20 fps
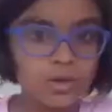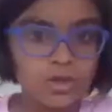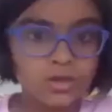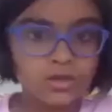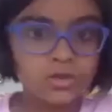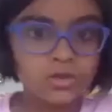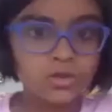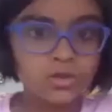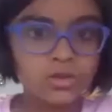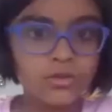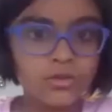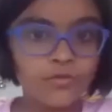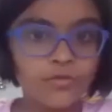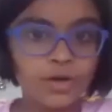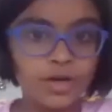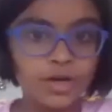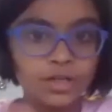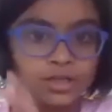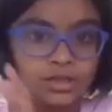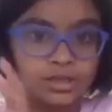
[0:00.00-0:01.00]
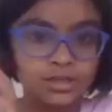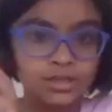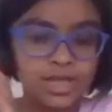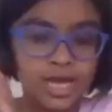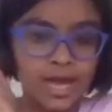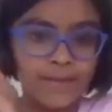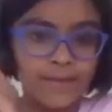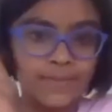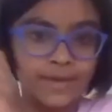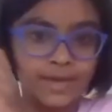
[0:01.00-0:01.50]
so the first
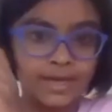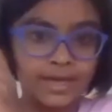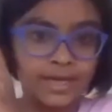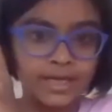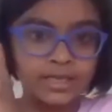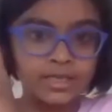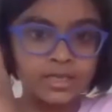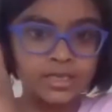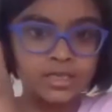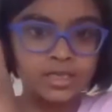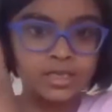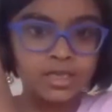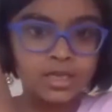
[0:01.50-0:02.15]
step is